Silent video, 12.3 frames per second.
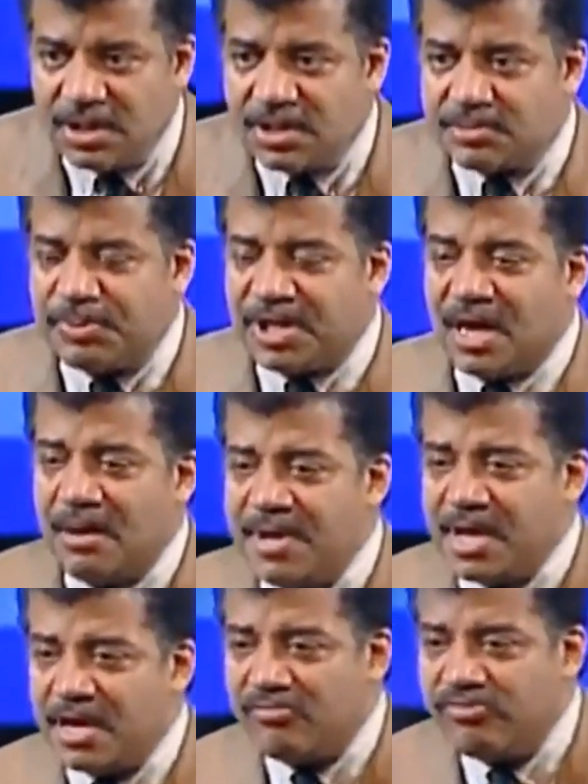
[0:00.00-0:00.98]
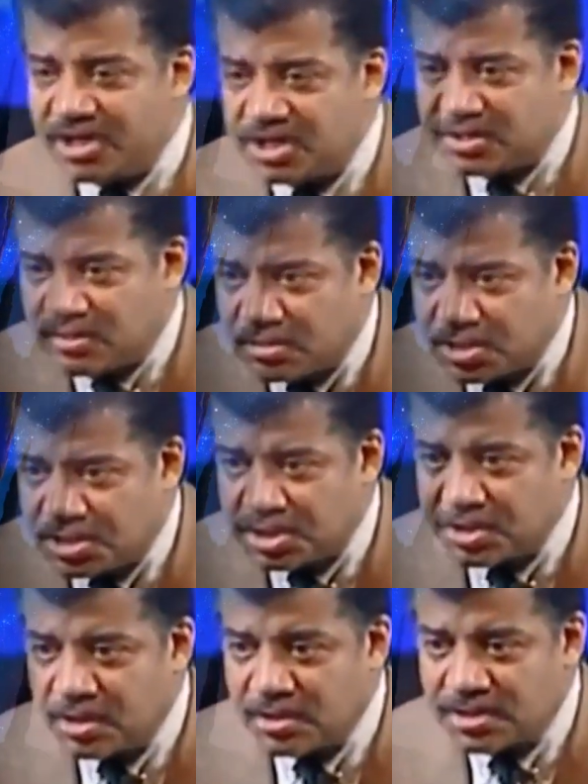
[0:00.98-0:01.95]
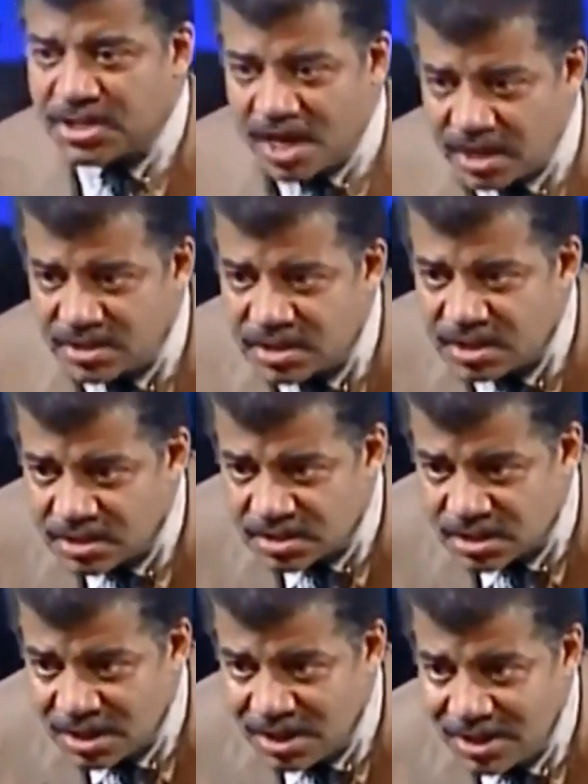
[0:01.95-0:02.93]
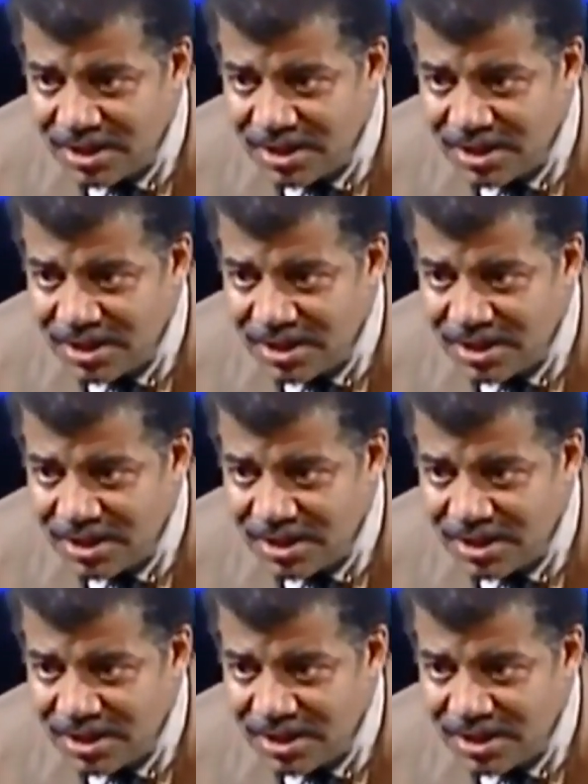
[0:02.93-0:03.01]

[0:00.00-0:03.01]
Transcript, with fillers: is becoming a research scientist